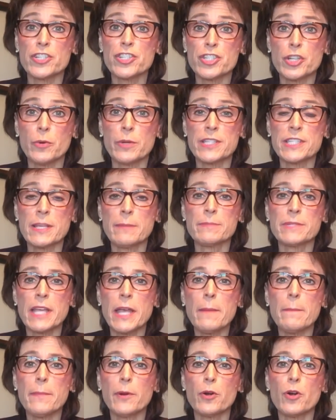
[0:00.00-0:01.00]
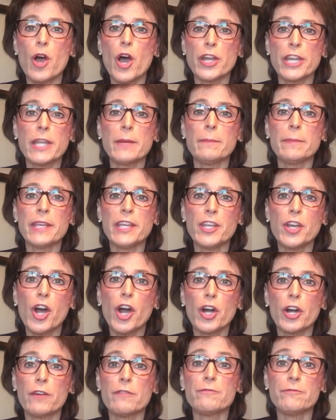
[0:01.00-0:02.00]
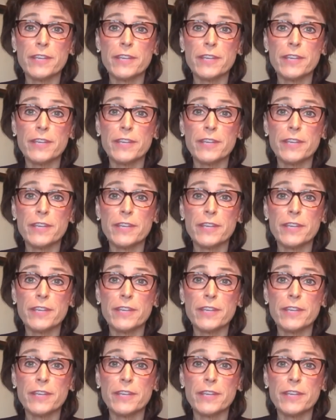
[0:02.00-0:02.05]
show in September on NPR